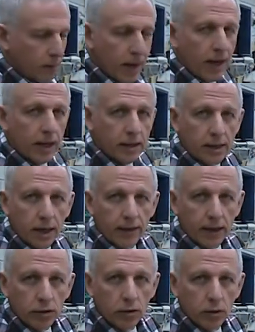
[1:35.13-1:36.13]
I'm going to sand
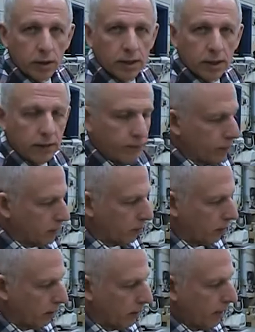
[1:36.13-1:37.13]
that too because it is
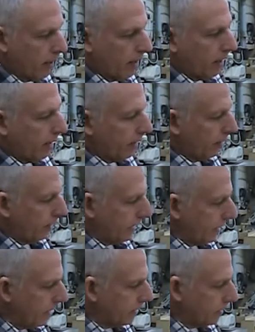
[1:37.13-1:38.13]
visible. The
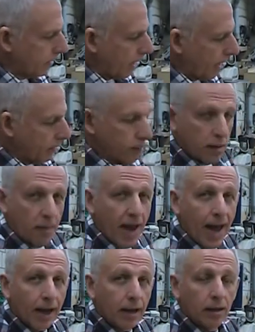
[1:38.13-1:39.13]
inside, the
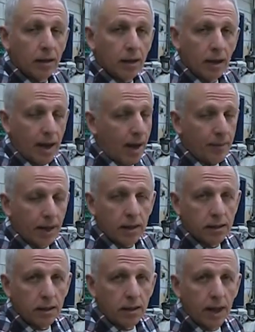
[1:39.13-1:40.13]
back, I'm not going
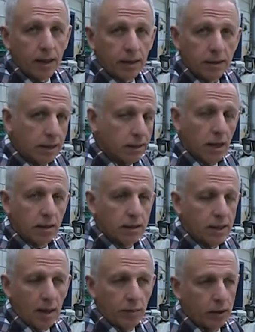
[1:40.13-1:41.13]
to see that. That's inside the
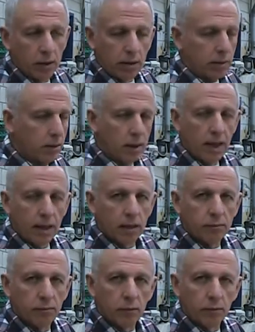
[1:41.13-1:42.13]
table. You're not going
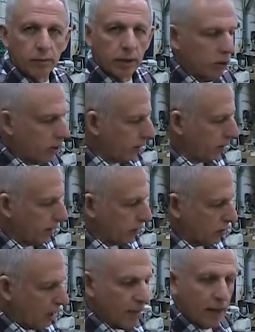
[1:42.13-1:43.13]
to be looking there,
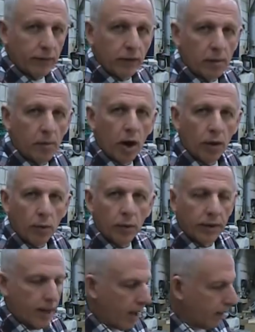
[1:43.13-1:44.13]
so I'm not even going to bother
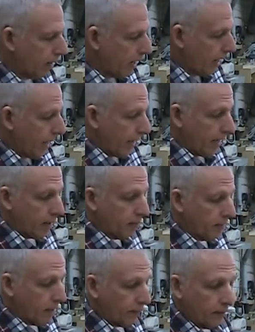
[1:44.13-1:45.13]
with that. And I'm
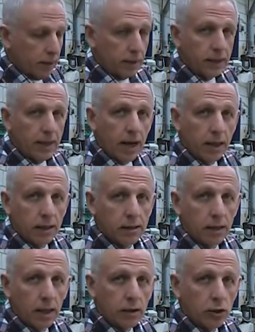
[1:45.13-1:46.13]
definitely not going to
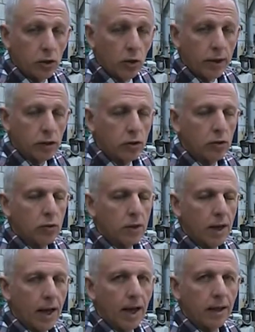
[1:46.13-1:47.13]
sand the joints. Do
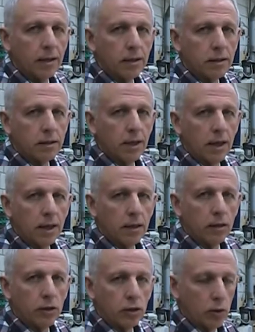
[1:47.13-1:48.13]
not sand
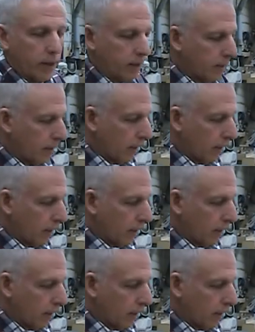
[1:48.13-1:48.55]
a joint.